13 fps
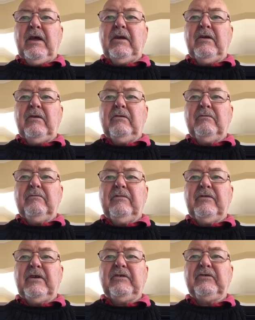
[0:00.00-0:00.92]
and
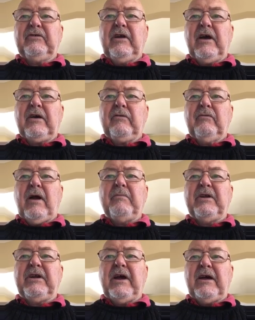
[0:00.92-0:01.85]
things like
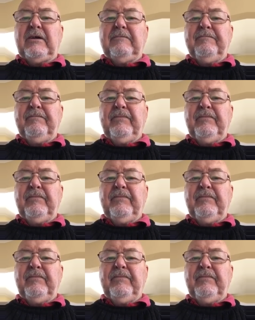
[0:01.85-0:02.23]
Ramadan,